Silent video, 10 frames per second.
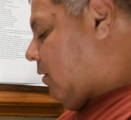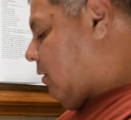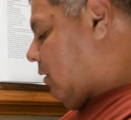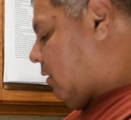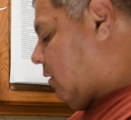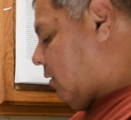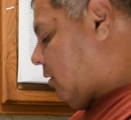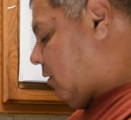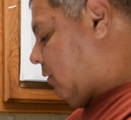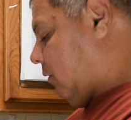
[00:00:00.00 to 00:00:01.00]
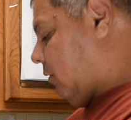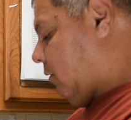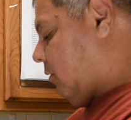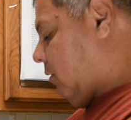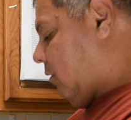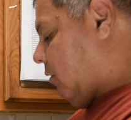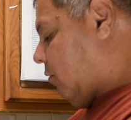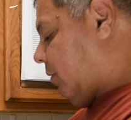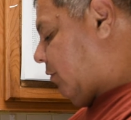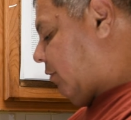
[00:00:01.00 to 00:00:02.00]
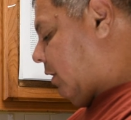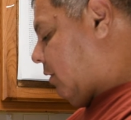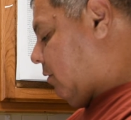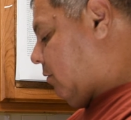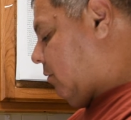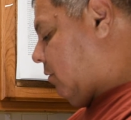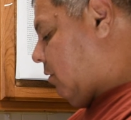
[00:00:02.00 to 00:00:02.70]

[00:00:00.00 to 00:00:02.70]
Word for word: Uh, open ground,